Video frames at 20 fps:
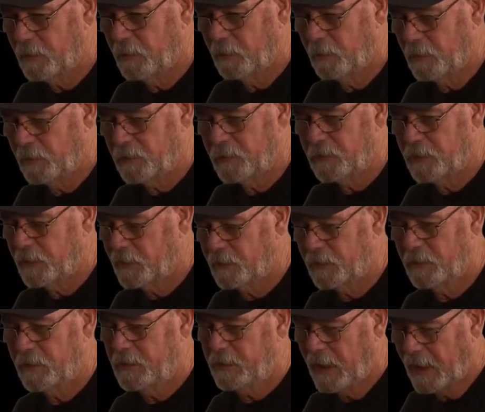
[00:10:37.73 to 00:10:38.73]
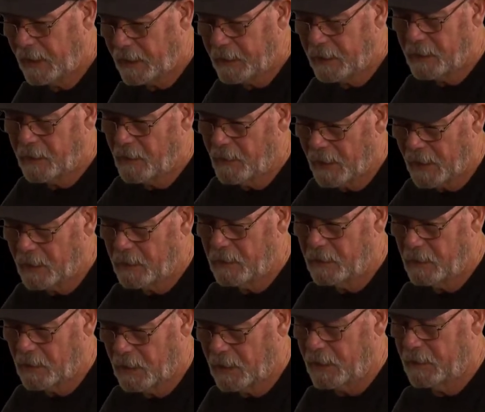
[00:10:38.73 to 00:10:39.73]
was just taken that
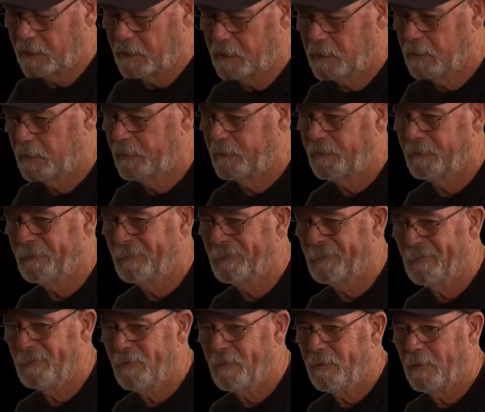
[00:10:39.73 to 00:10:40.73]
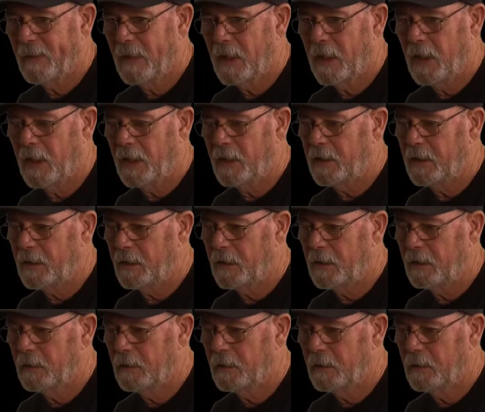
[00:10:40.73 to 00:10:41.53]
night, and